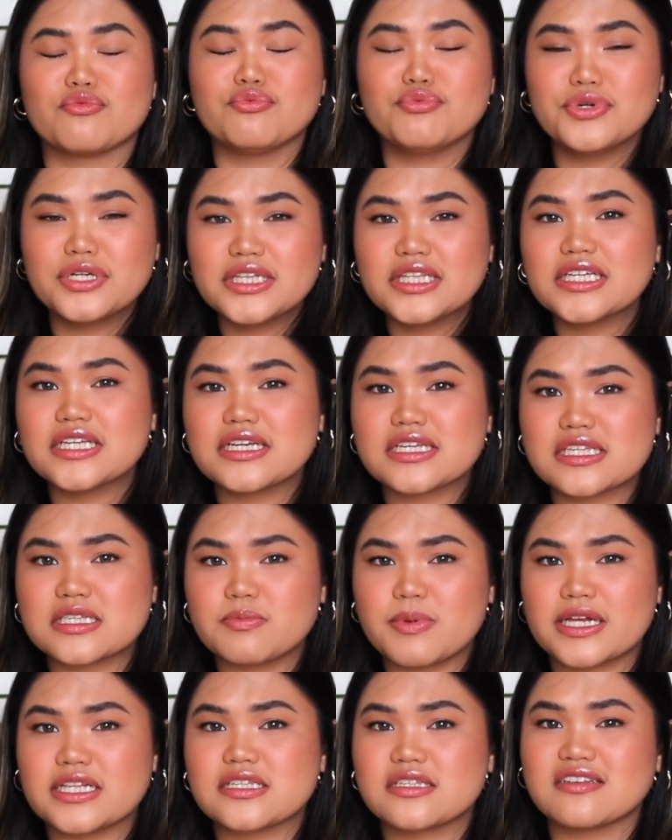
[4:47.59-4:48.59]
really
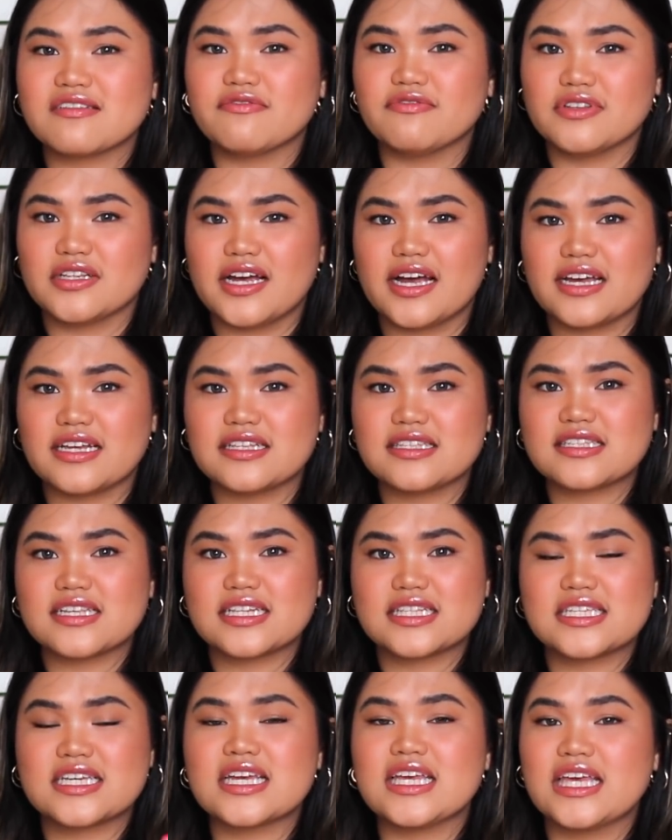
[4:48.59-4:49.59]
expensive lens
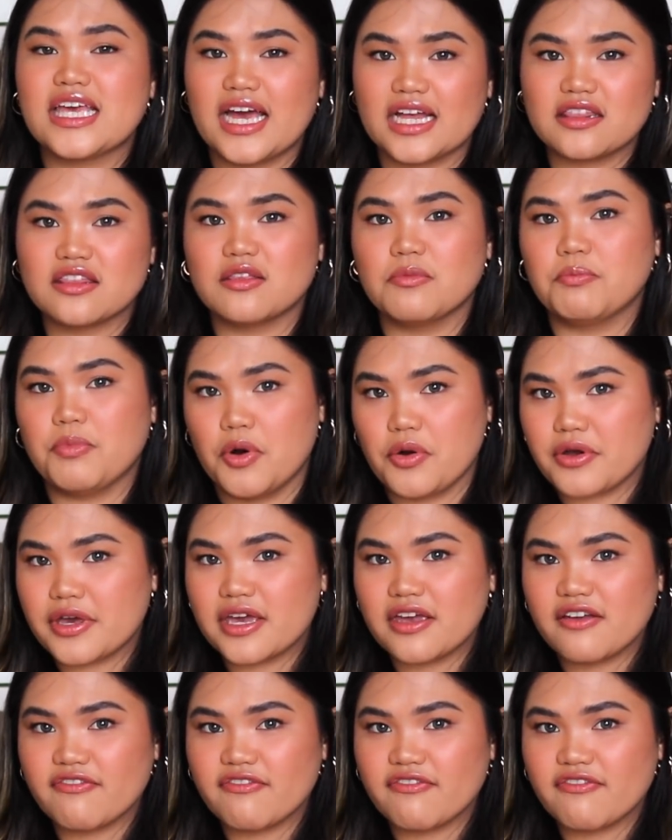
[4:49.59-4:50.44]
to get the bokeh